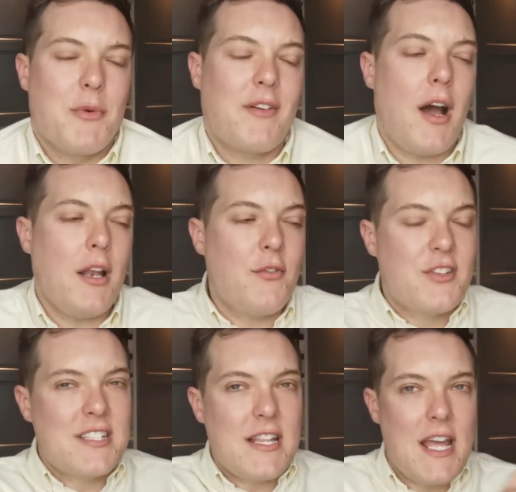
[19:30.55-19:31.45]
We've kind of
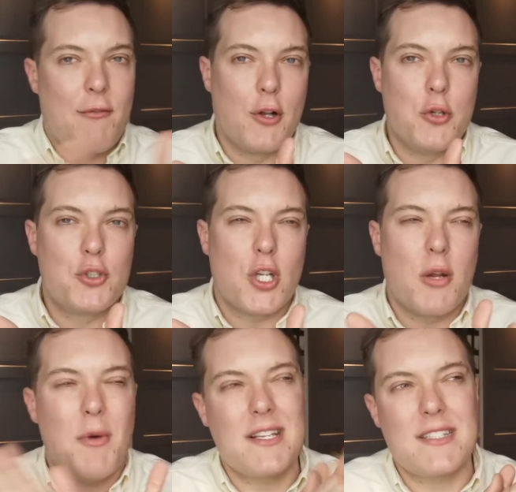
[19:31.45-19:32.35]
seen the evolution,
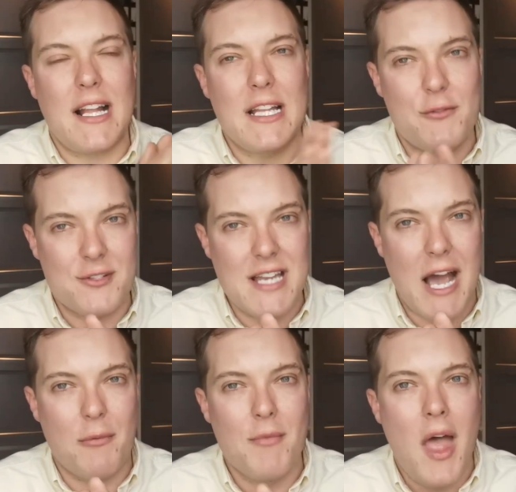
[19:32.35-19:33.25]
and where does that leave us
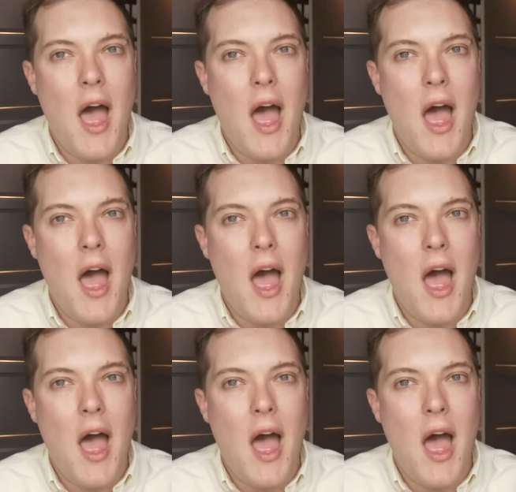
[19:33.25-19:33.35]
now?